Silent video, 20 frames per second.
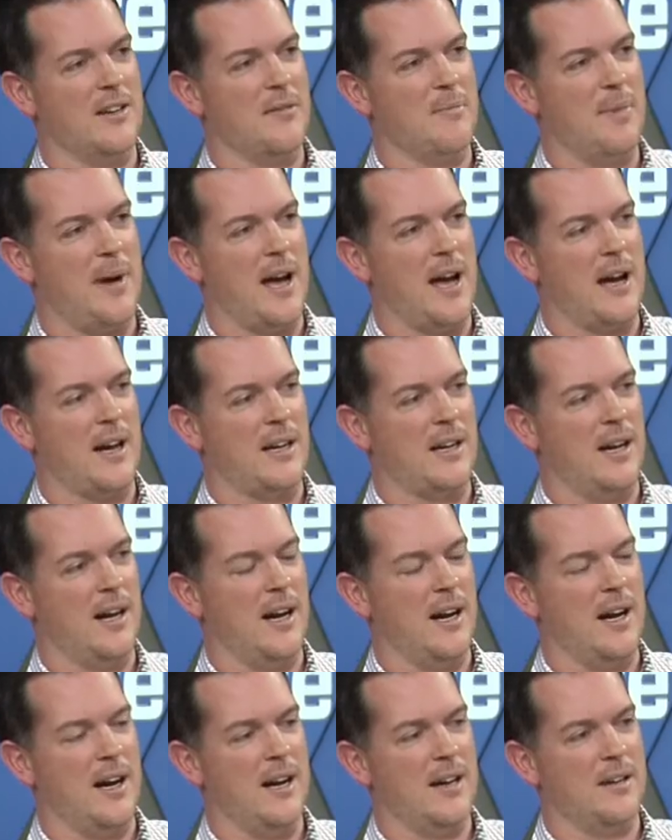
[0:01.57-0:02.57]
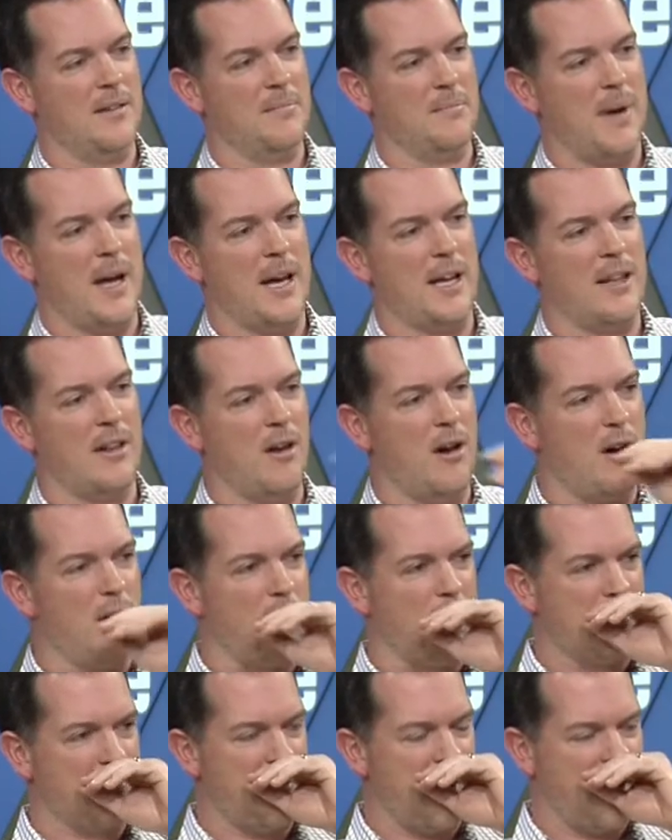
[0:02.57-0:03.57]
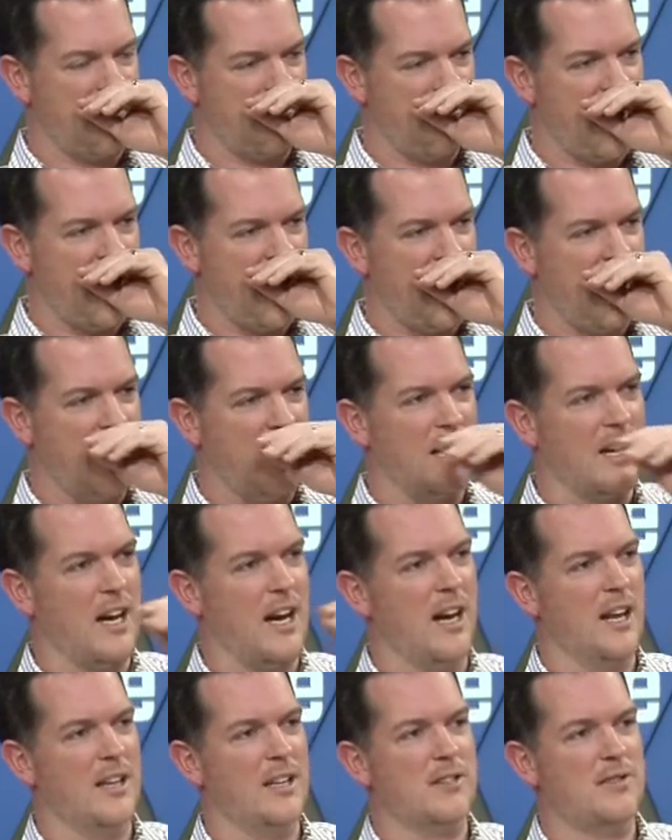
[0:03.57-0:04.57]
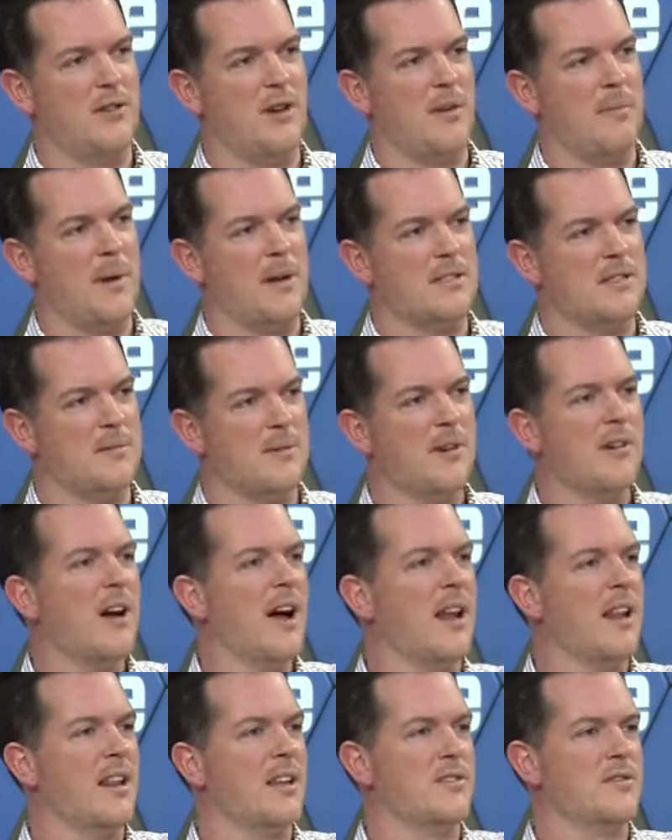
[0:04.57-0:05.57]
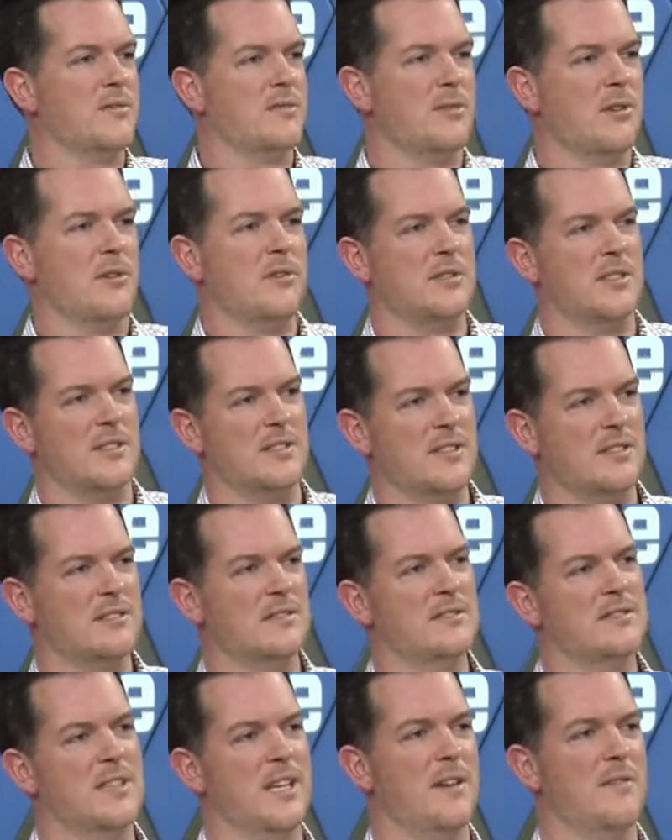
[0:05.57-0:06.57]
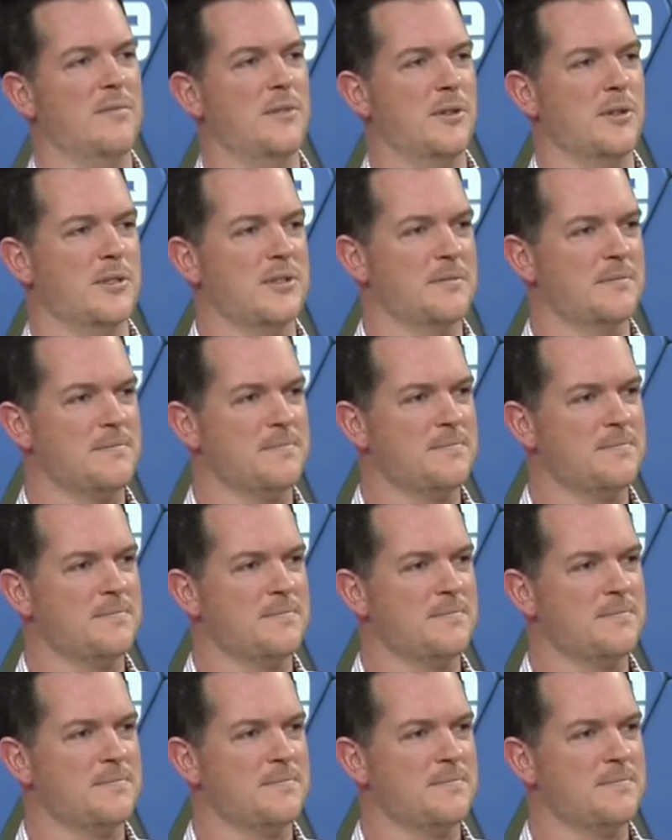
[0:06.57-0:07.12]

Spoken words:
you're back, back in the office, back writing. Let's talk about some of your highlights from Sochi. Give them to us.